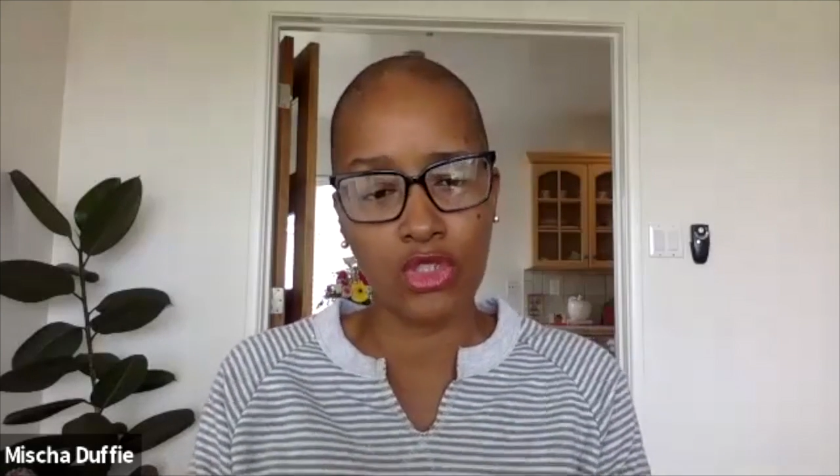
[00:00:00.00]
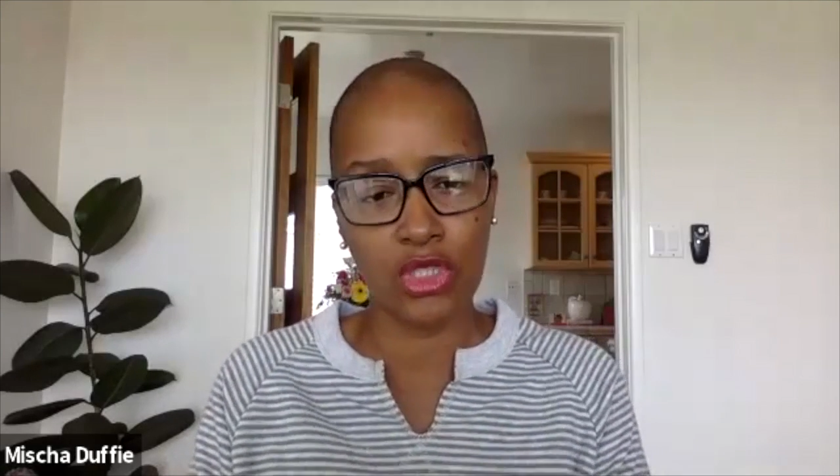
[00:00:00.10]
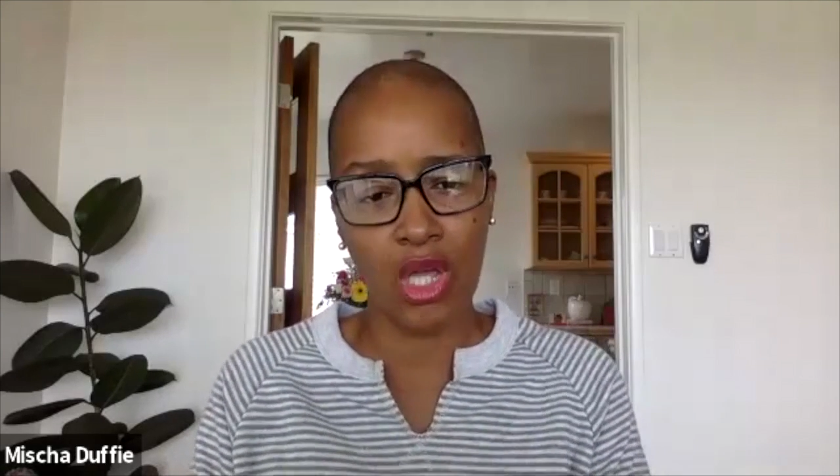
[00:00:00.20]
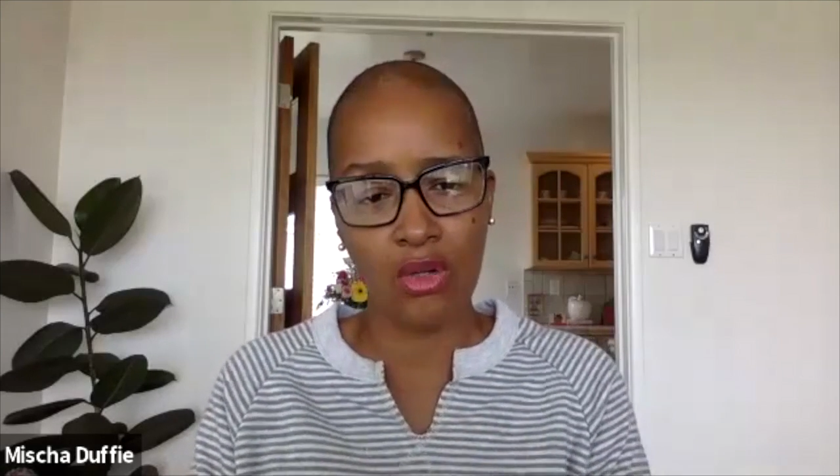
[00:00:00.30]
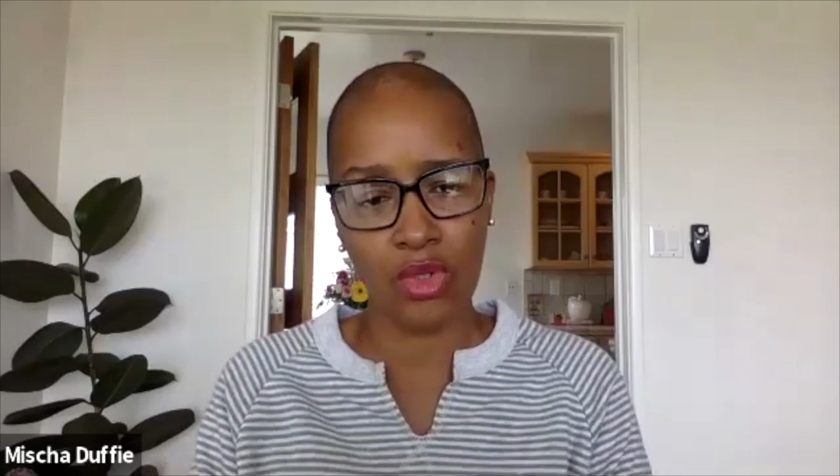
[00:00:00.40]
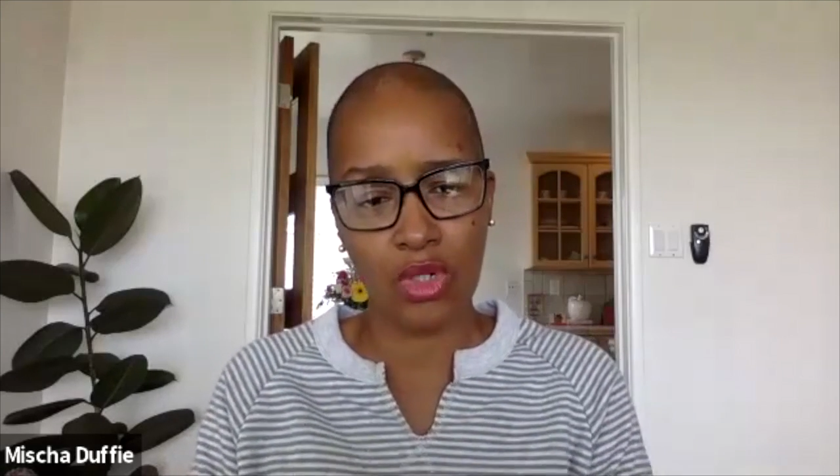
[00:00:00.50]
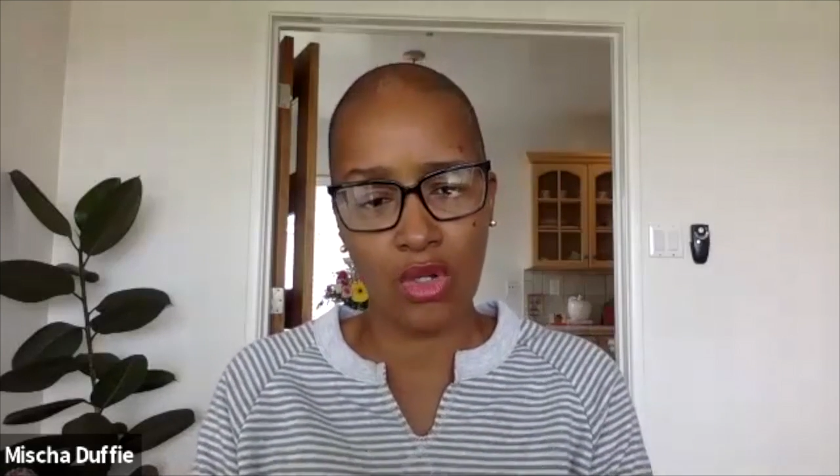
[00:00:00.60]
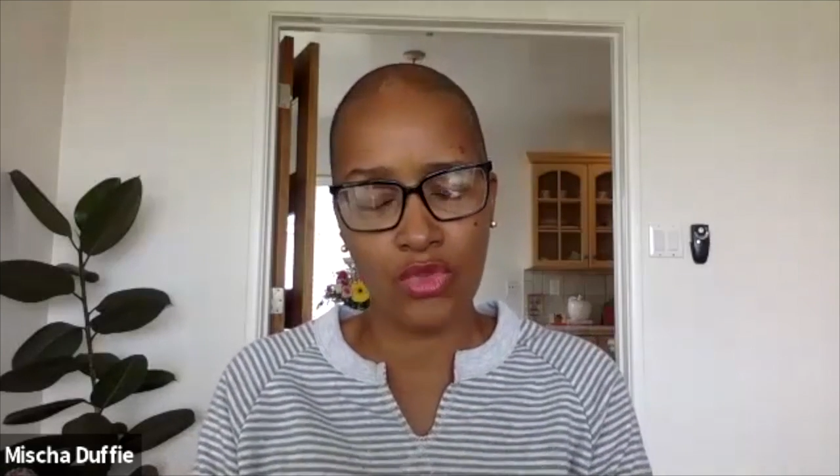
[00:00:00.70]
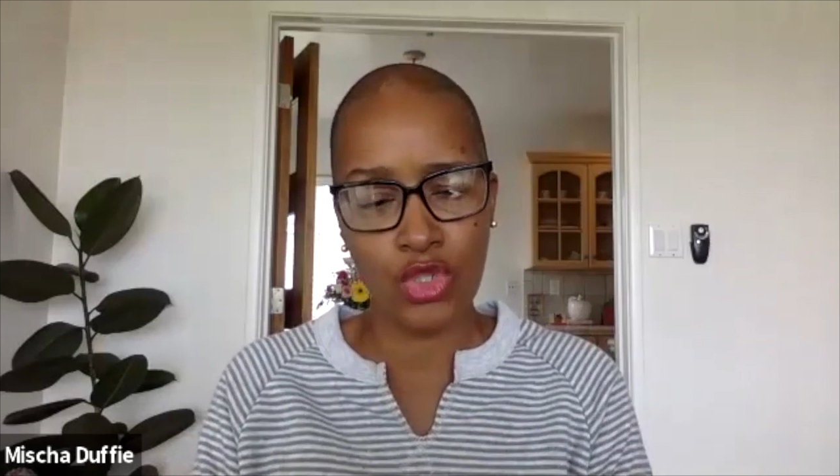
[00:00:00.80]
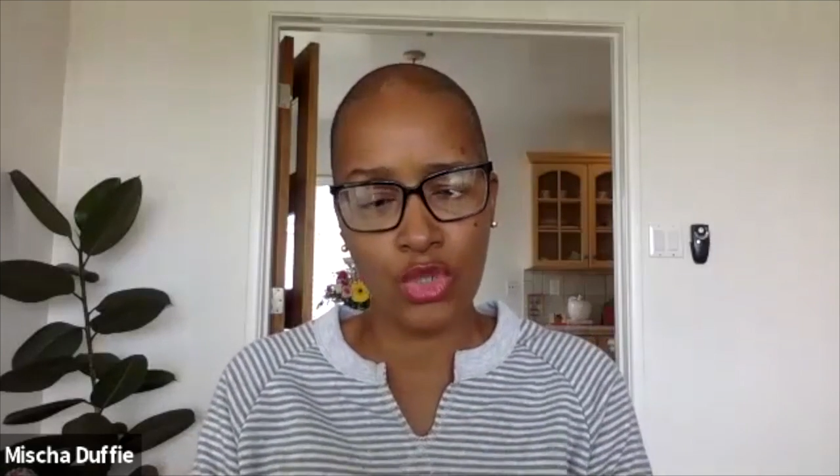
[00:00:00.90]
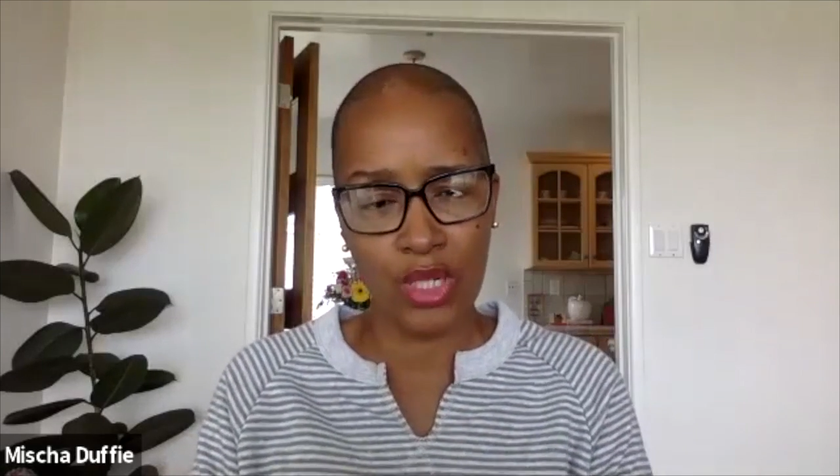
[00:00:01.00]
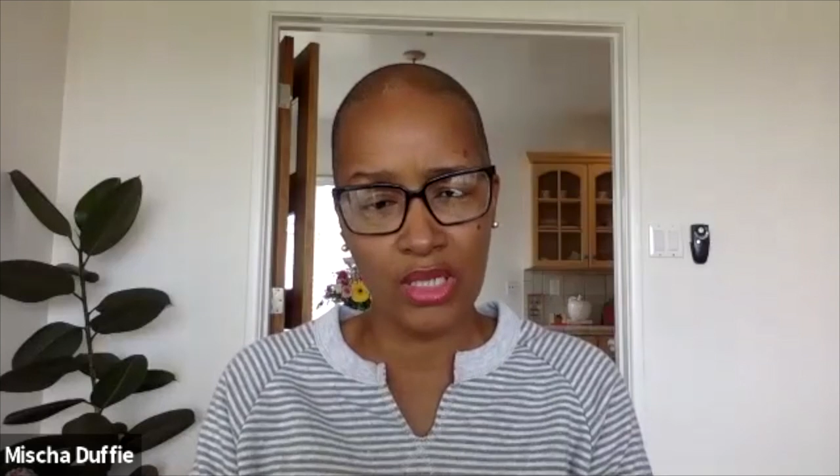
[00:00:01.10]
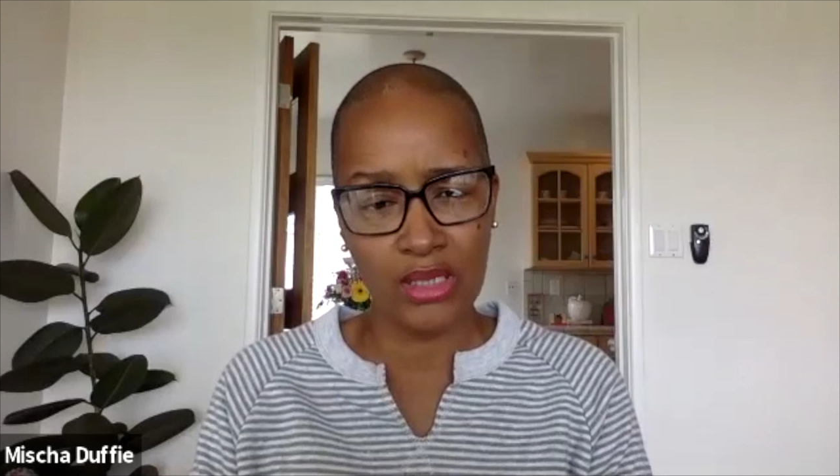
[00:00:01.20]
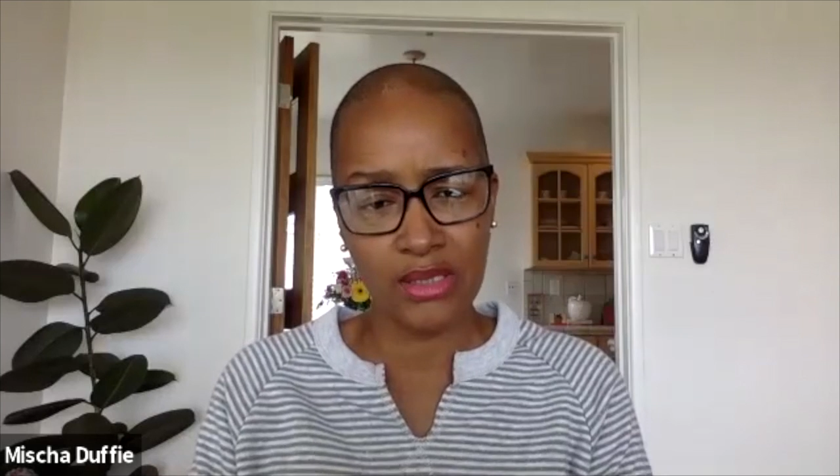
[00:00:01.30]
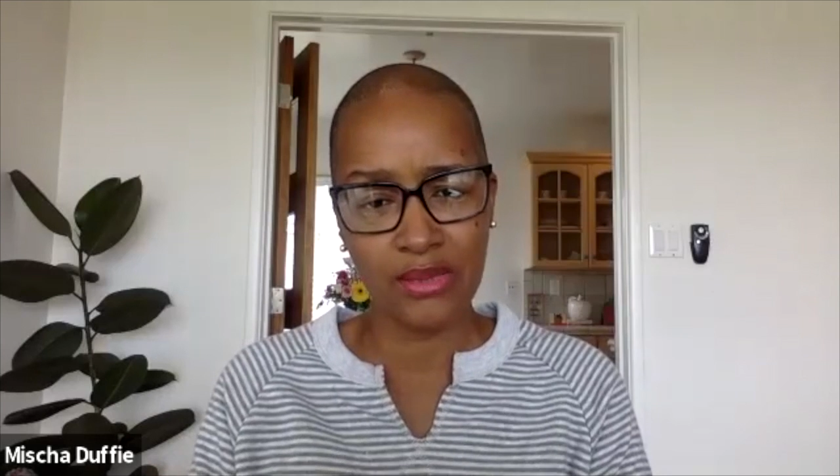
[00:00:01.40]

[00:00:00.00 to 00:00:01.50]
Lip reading: genre of choice?